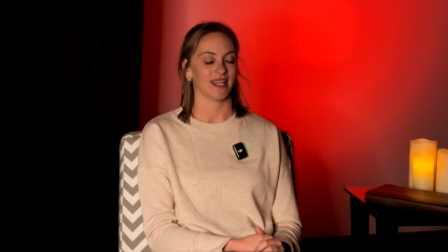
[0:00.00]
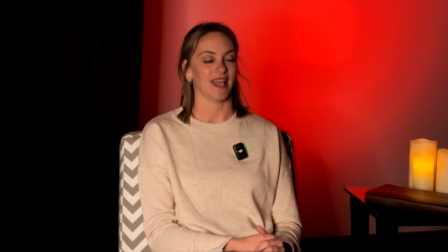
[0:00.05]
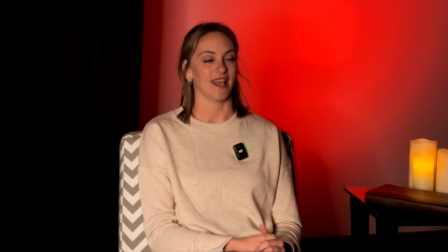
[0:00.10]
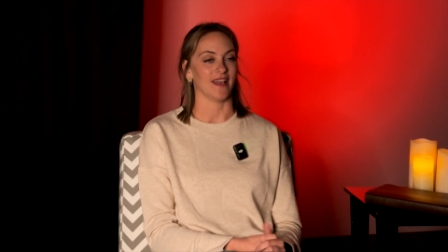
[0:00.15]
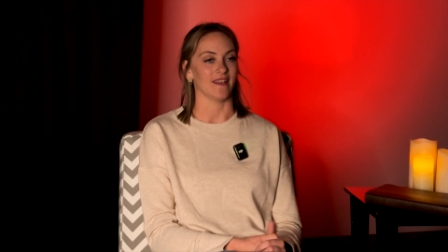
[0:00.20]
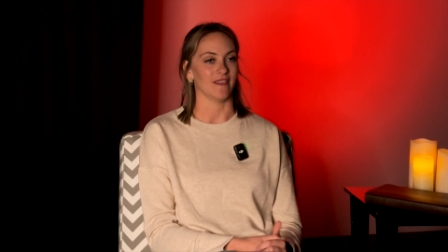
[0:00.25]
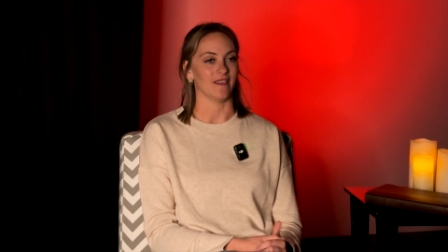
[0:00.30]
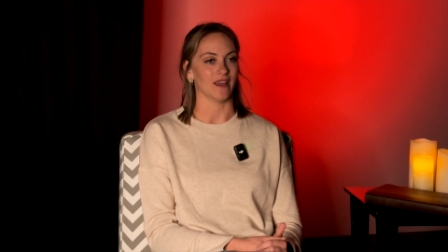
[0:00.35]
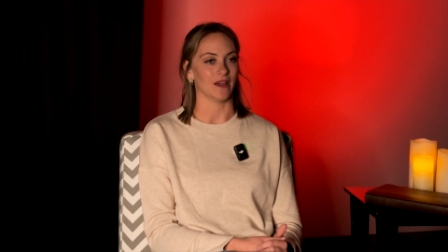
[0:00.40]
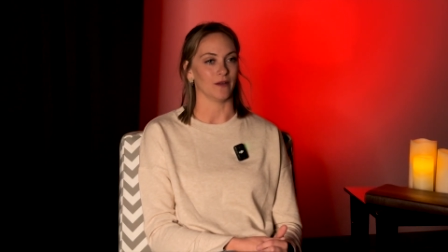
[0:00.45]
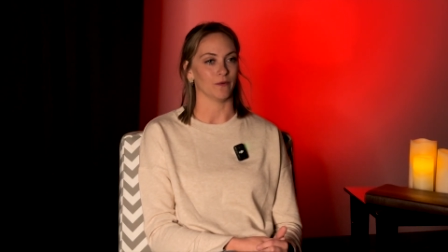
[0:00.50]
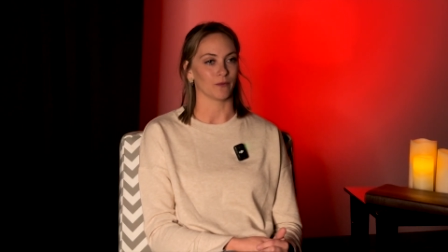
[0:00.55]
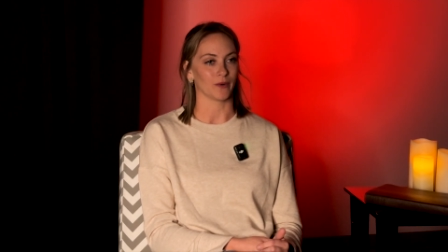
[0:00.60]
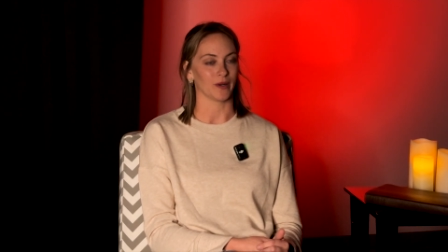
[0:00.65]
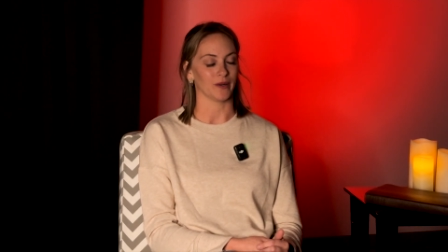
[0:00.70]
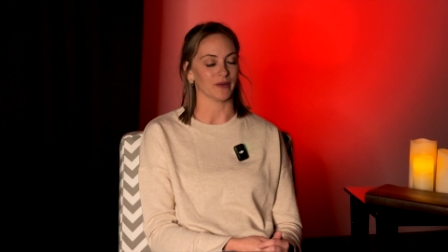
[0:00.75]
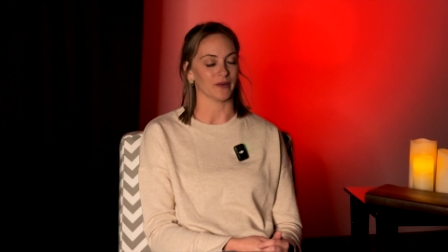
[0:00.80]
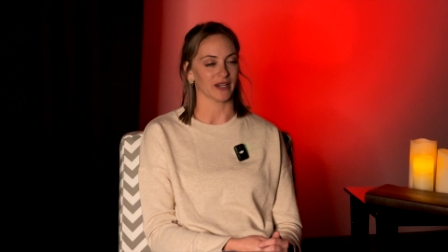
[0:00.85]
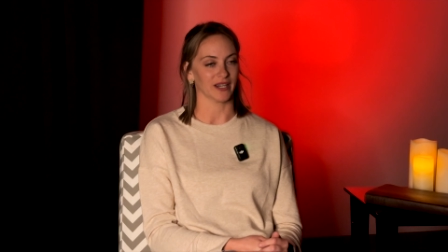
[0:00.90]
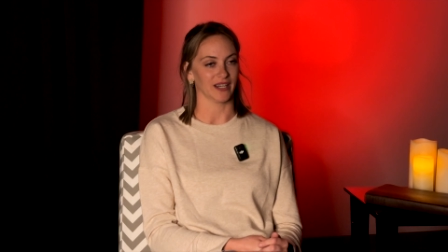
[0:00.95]
and then
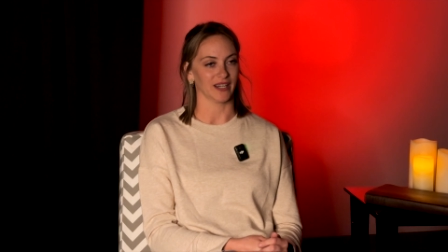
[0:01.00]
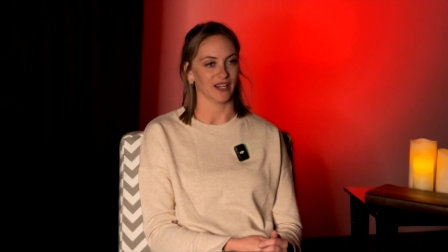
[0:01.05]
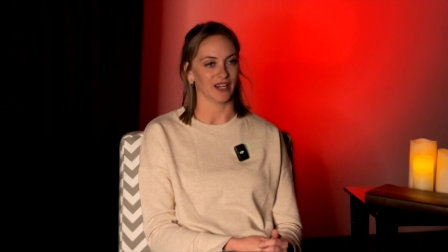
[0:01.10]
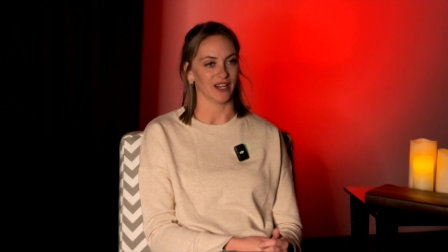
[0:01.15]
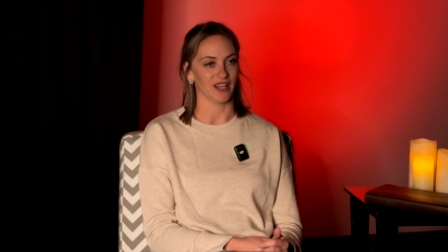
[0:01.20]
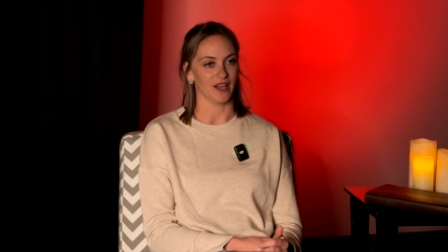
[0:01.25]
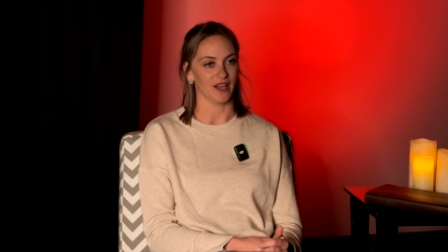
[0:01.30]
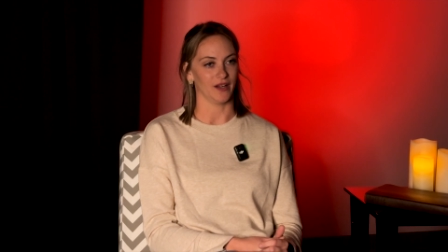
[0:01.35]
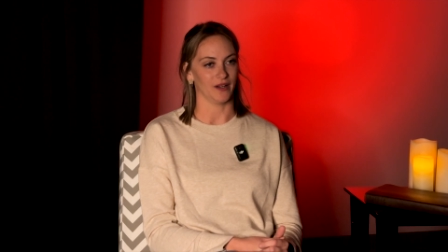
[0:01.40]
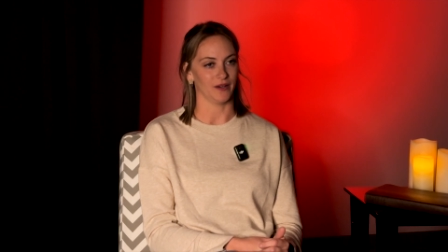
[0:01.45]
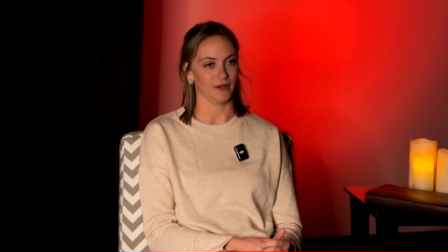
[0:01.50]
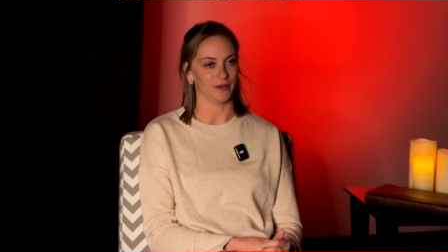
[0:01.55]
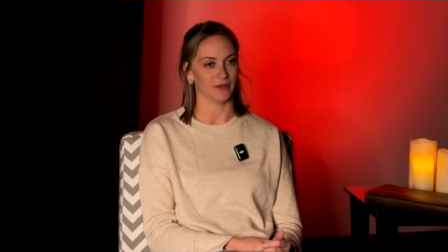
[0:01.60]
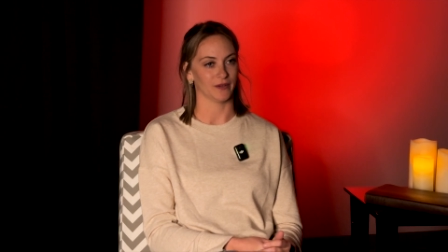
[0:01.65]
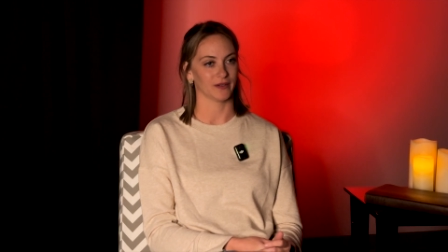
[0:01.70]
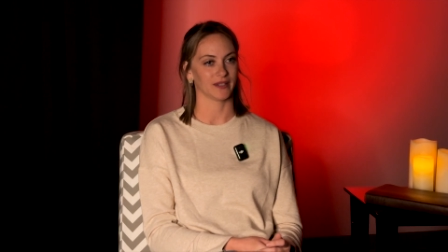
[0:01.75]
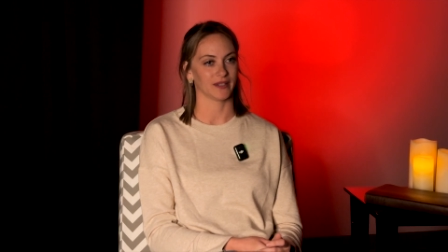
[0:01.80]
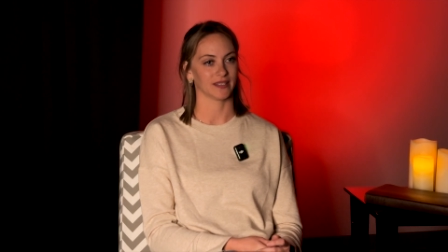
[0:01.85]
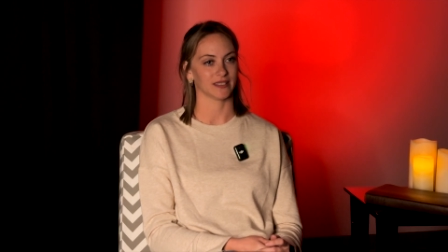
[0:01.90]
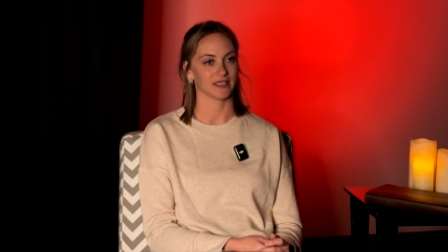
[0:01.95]
we were gonna go
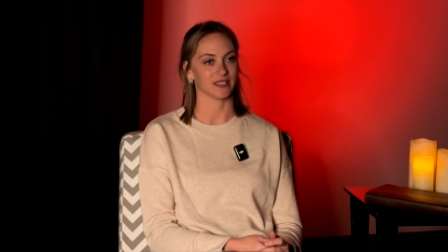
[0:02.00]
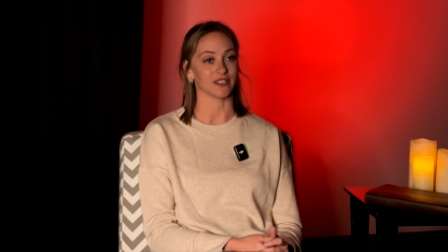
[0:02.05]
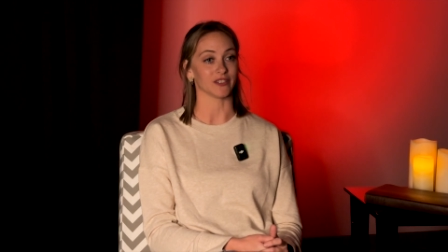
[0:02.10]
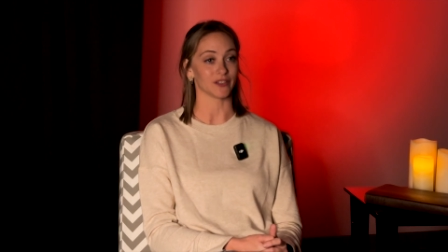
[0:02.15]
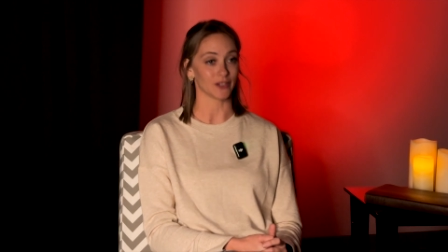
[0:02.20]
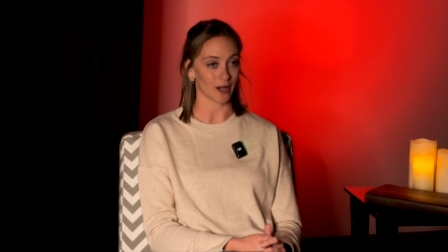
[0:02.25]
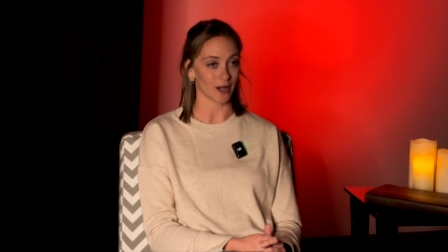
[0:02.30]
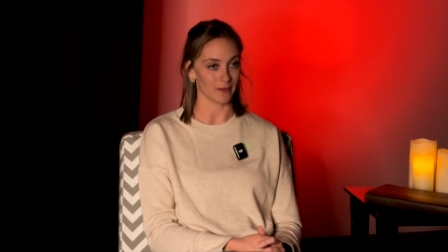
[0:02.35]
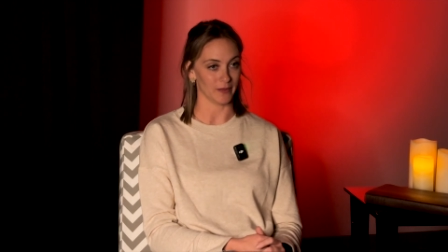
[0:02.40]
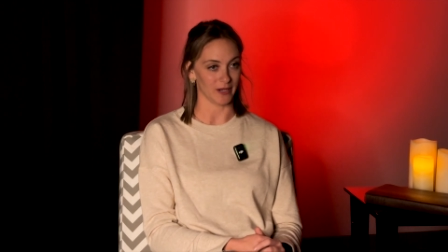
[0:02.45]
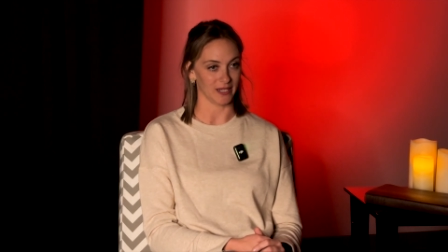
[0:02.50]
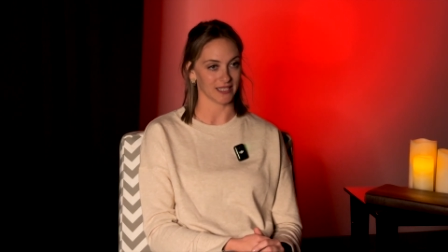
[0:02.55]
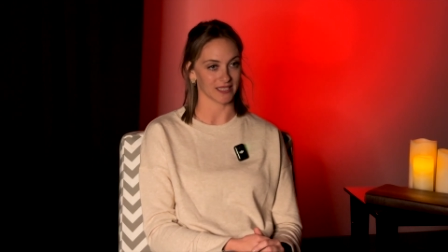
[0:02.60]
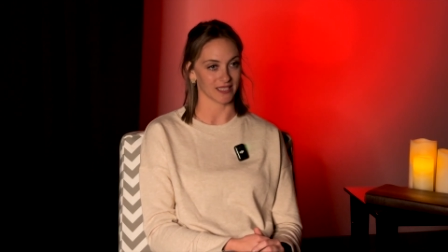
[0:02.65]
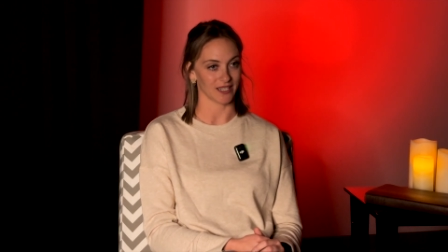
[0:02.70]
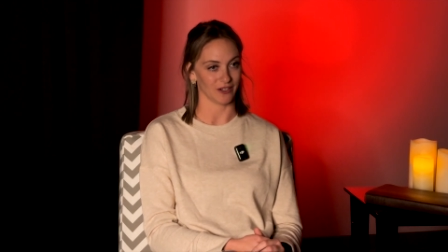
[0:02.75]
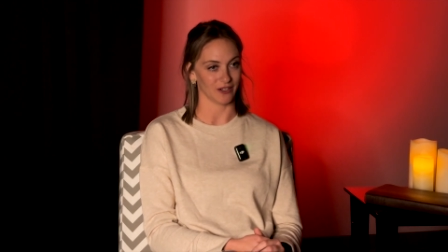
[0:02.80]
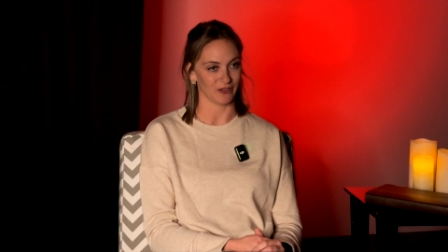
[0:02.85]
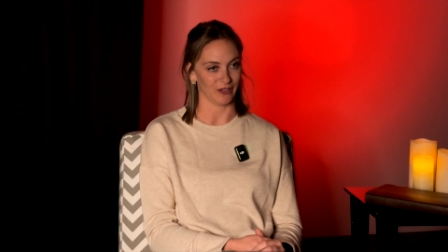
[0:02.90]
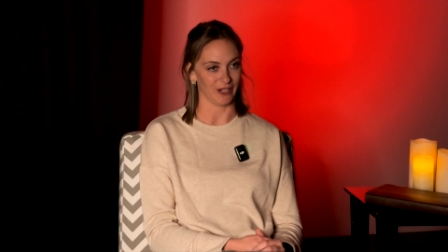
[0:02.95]
to
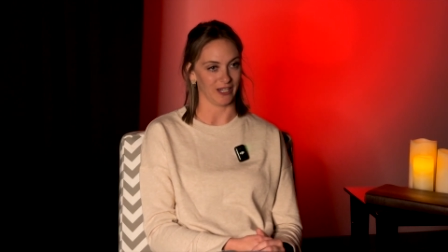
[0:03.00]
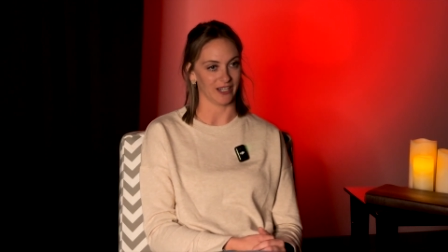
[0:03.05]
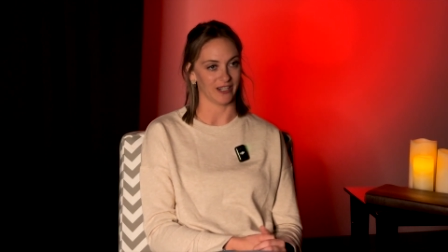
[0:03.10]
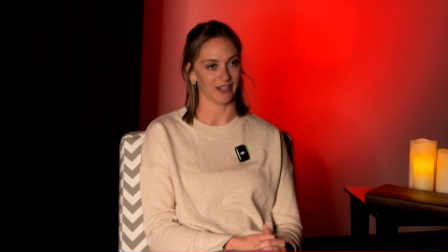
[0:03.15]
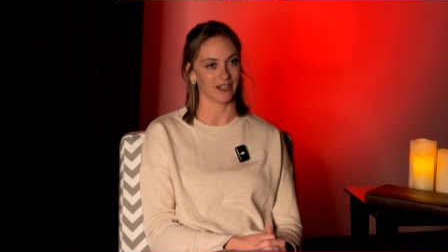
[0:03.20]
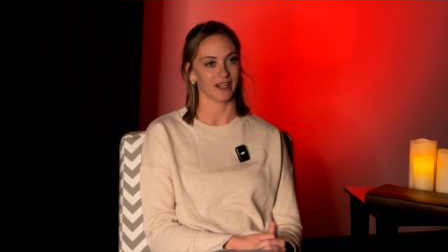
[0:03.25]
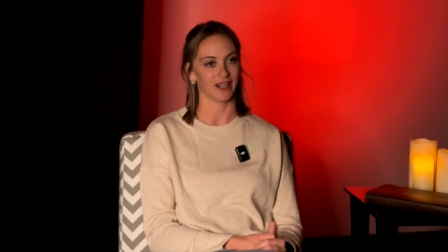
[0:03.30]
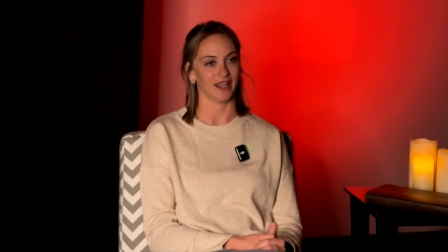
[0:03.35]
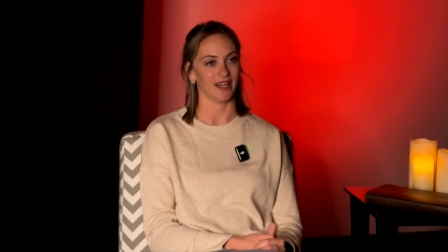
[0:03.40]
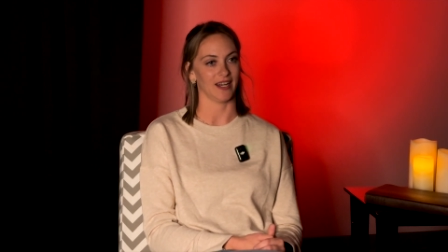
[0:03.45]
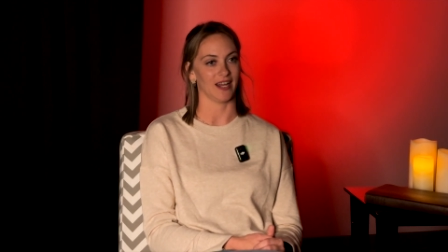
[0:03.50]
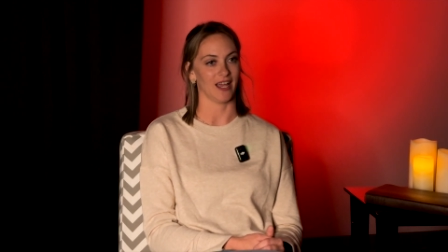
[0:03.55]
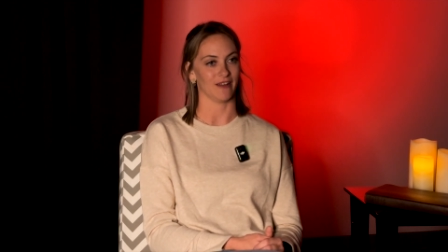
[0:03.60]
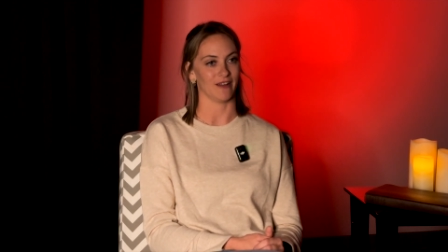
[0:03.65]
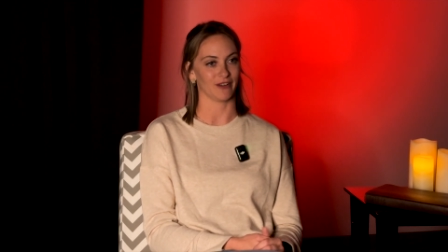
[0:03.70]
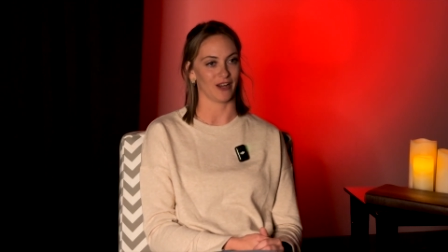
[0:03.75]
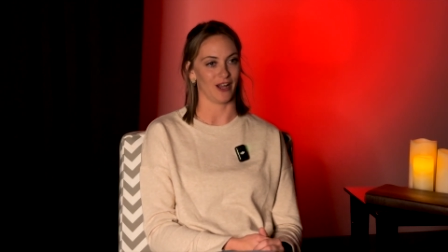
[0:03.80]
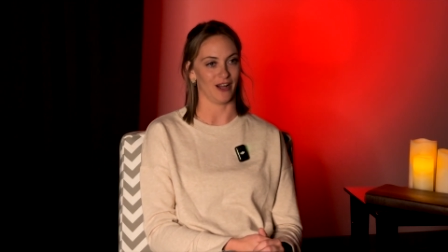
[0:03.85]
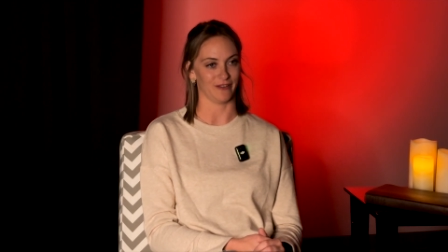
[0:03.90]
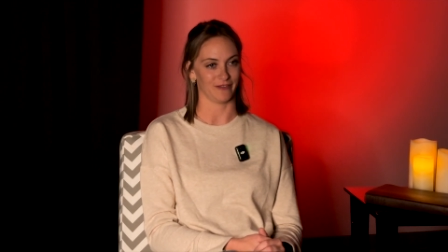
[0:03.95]
Starbucks in Greer and
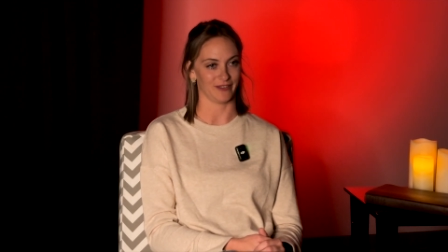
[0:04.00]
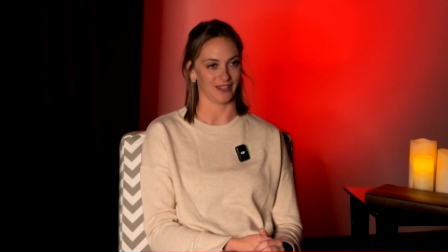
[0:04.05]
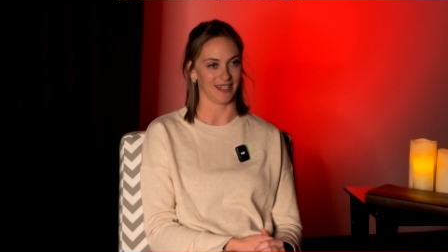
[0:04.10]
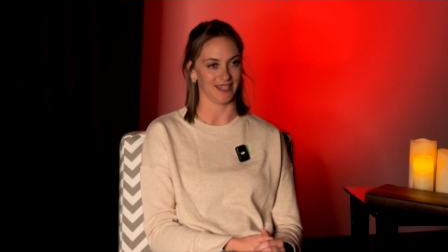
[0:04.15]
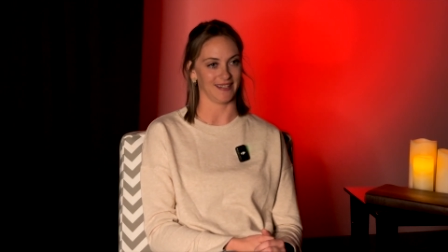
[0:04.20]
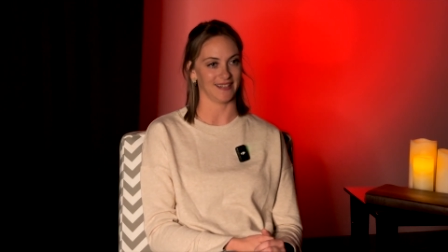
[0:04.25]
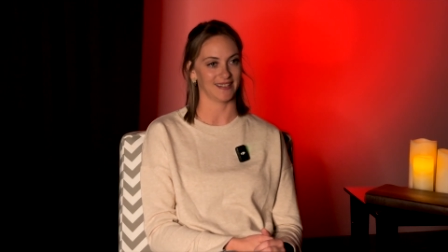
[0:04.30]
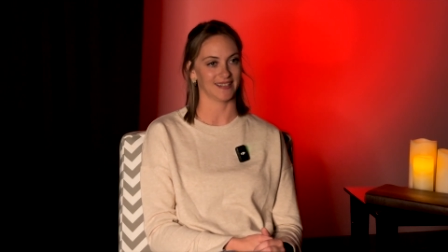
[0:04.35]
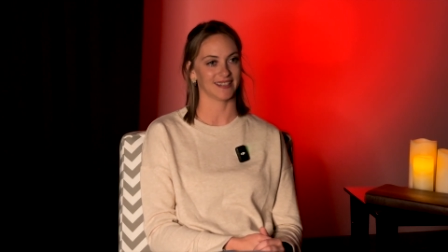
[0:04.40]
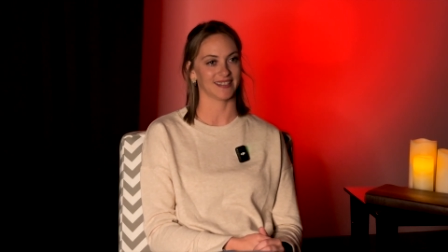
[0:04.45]
have coffee.